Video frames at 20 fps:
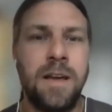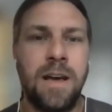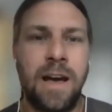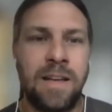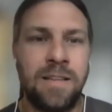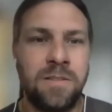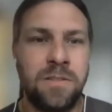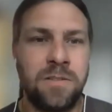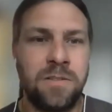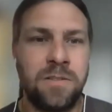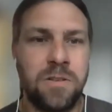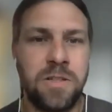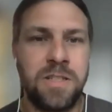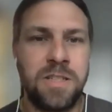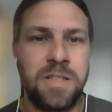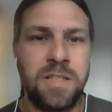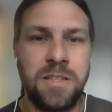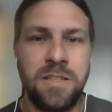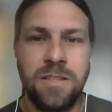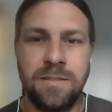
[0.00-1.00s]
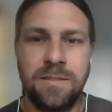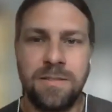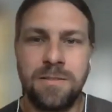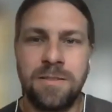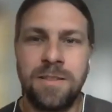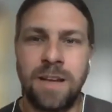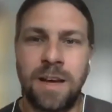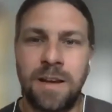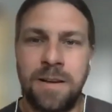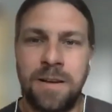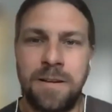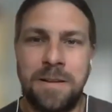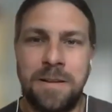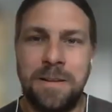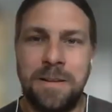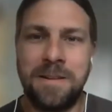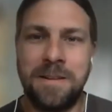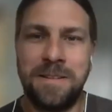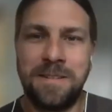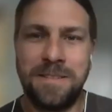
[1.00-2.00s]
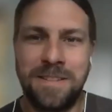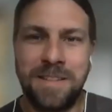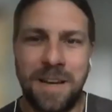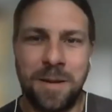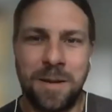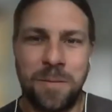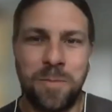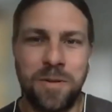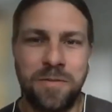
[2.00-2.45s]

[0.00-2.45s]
as a nerdy type